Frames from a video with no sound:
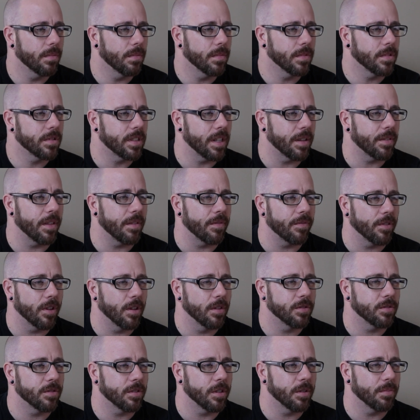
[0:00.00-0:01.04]
Stuff that
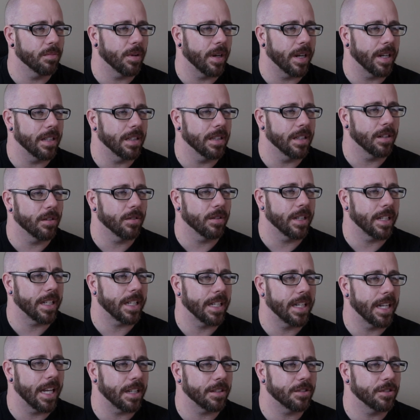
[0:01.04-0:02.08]
flows through your brain, literally
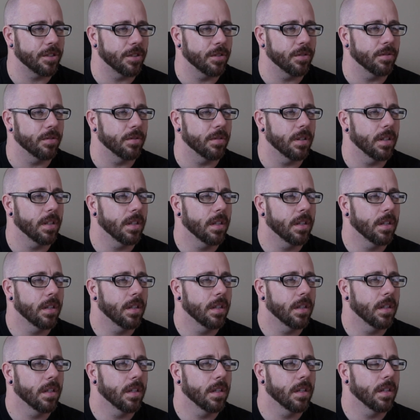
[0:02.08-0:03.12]
connect you
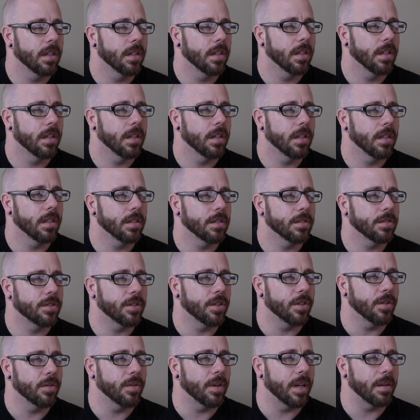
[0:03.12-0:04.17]

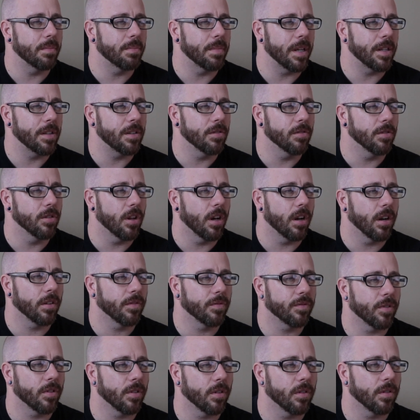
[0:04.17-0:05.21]
to and make you long
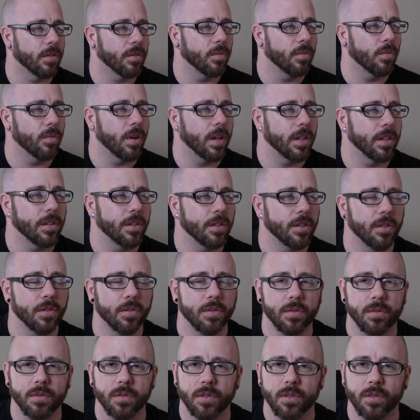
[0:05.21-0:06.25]
for what
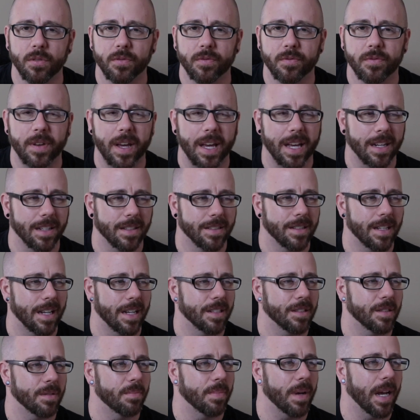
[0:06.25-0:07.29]
you
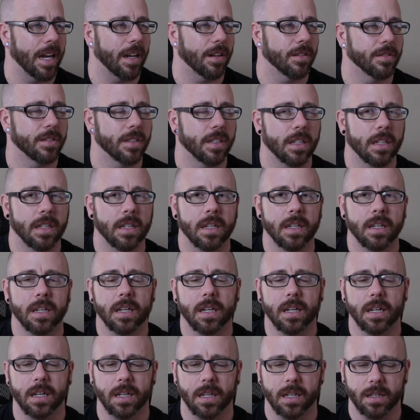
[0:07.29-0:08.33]
fantasize about.
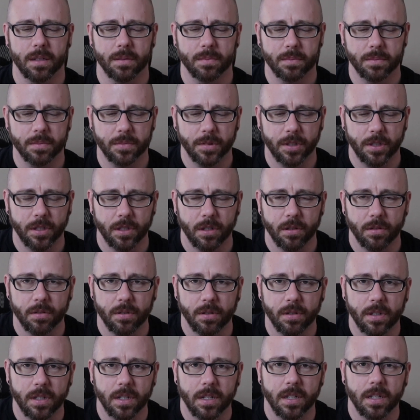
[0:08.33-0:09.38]

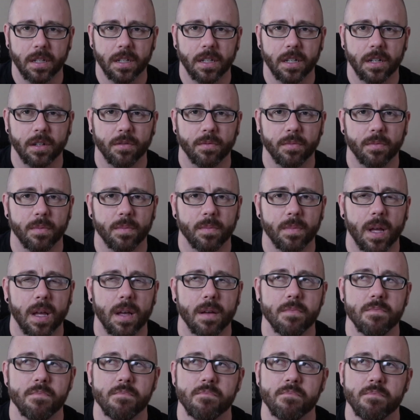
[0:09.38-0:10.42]
And it'll
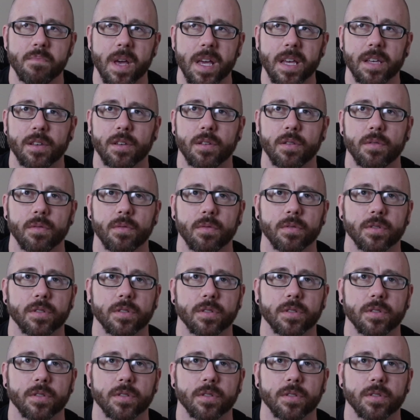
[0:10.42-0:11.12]
make you